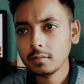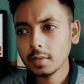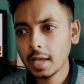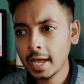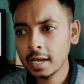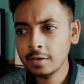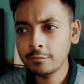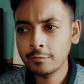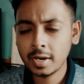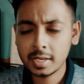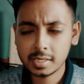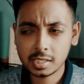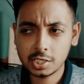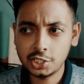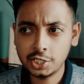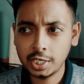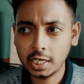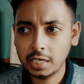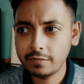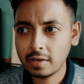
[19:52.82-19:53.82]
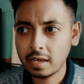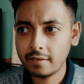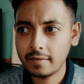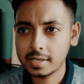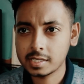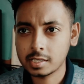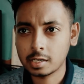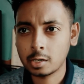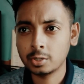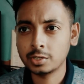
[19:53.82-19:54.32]
and whereas the G85
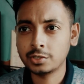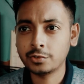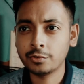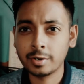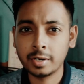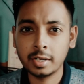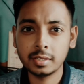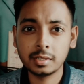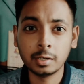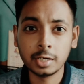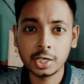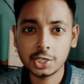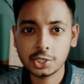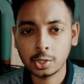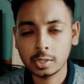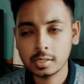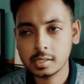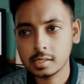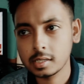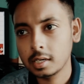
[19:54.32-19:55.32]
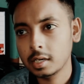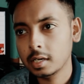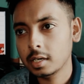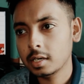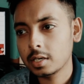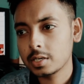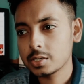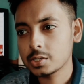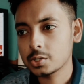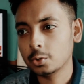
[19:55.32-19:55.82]
has around 330 shots,
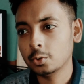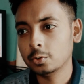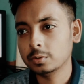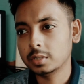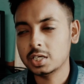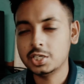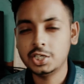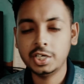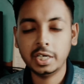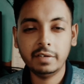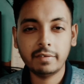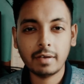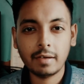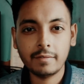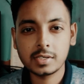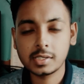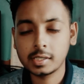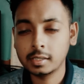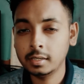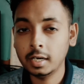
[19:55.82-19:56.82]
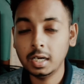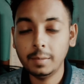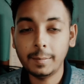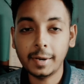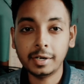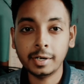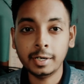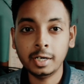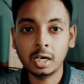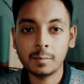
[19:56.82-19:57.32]
so the G85 is clearly
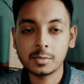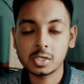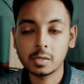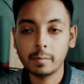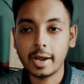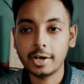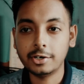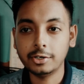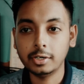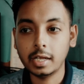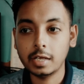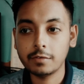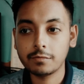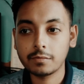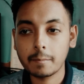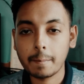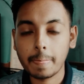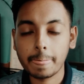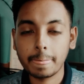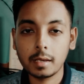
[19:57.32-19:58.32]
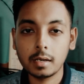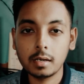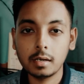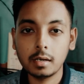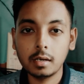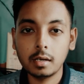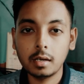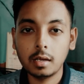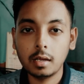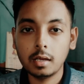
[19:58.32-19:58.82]
better in terms of battery life.
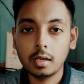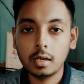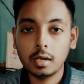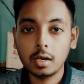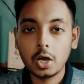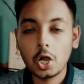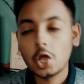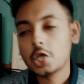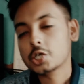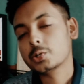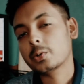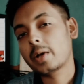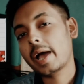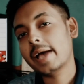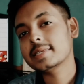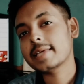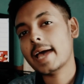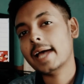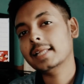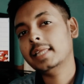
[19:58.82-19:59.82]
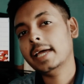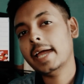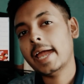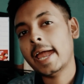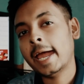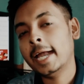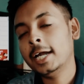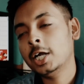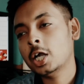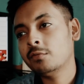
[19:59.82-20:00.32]
So guys, at
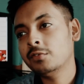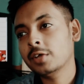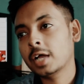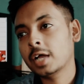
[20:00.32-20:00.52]
the end of the